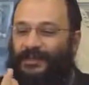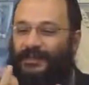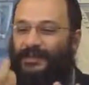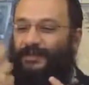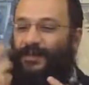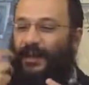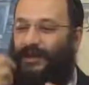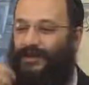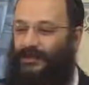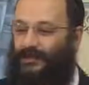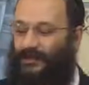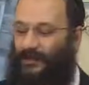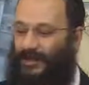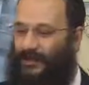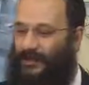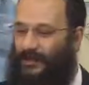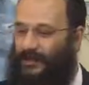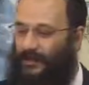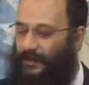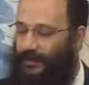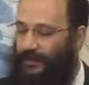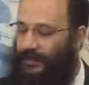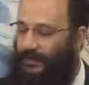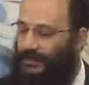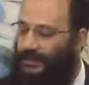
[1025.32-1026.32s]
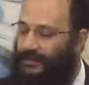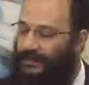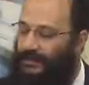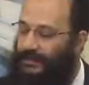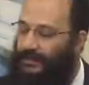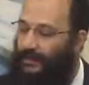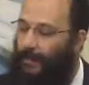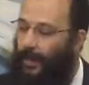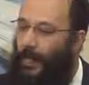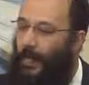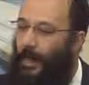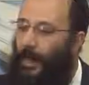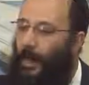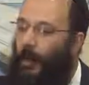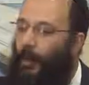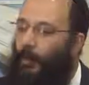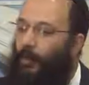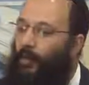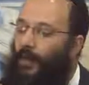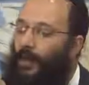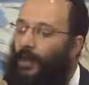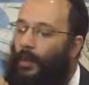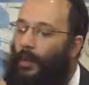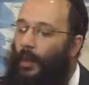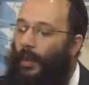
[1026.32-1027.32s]
a special experience.
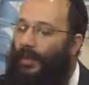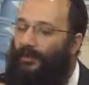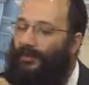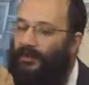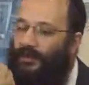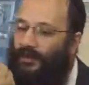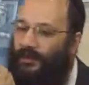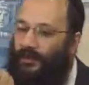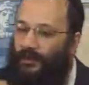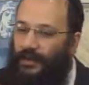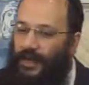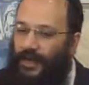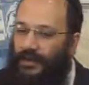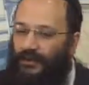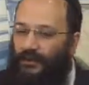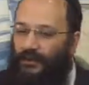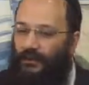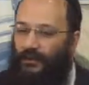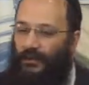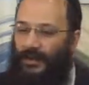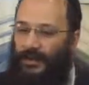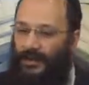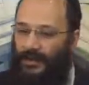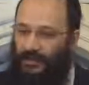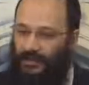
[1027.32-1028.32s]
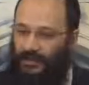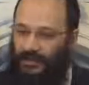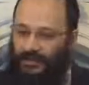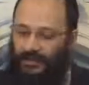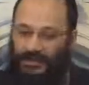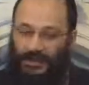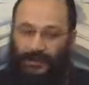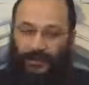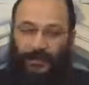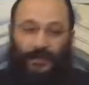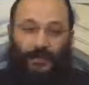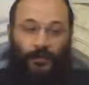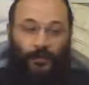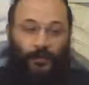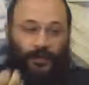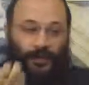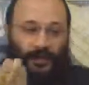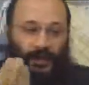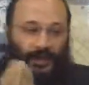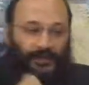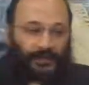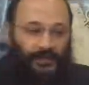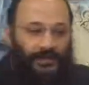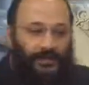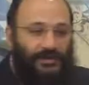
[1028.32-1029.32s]
We want to create a relationship. In a
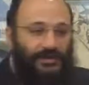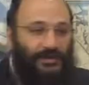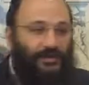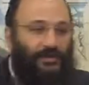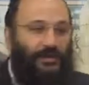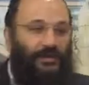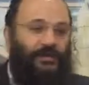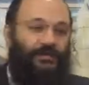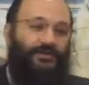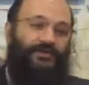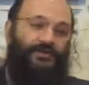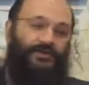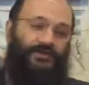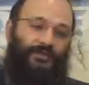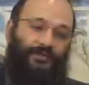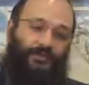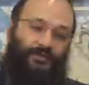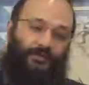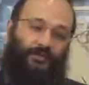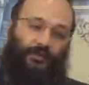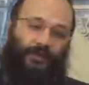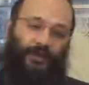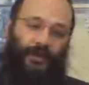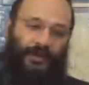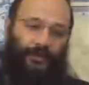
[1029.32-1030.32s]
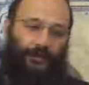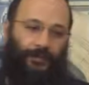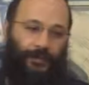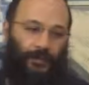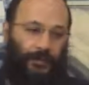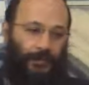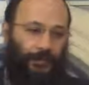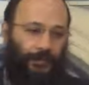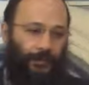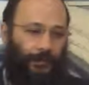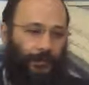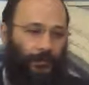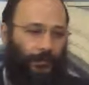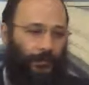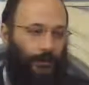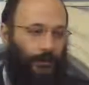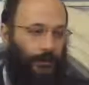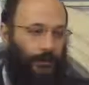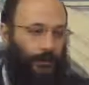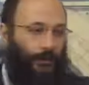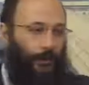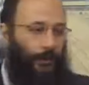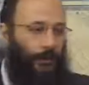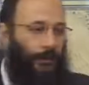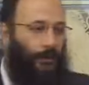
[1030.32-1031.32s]
relationship, there's two people.
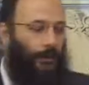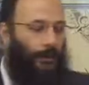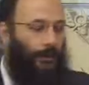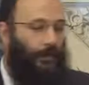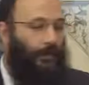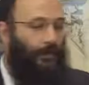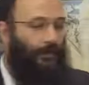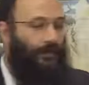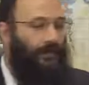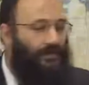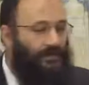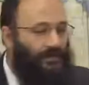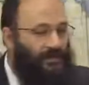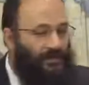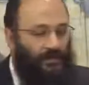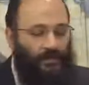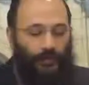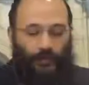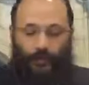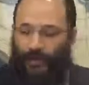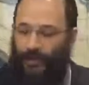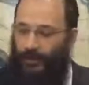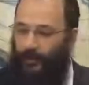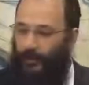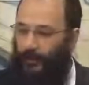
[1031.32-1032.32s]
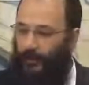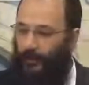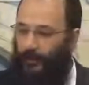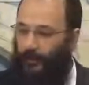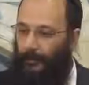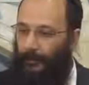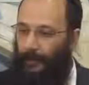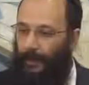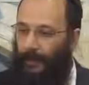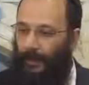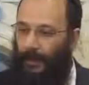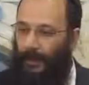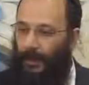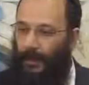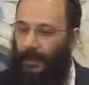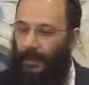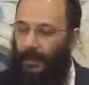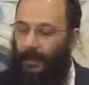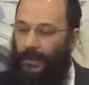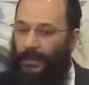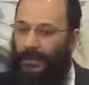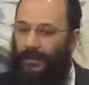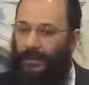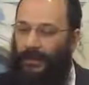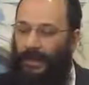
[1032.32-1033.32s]
There's two people.
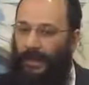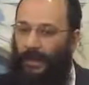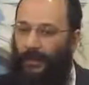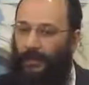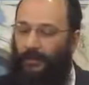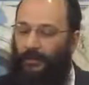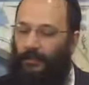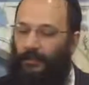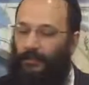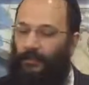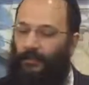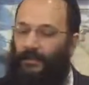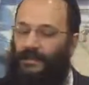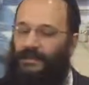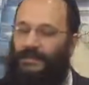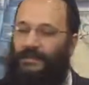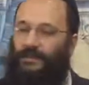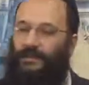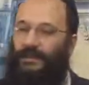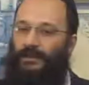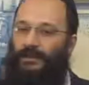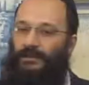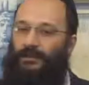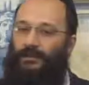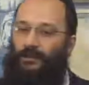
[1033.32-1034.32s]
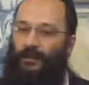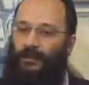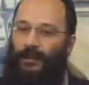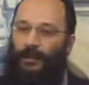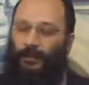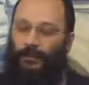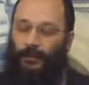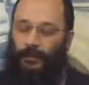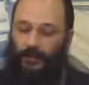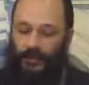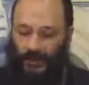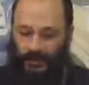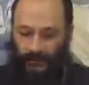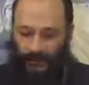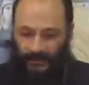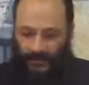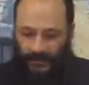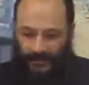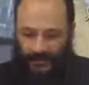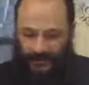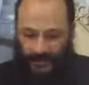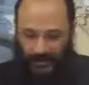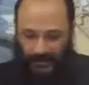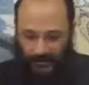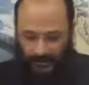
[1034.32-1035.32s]
Now, what does it mean, two people? It
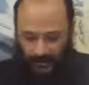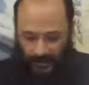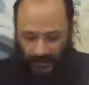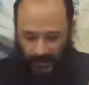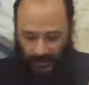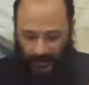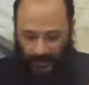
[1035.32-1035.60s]
means that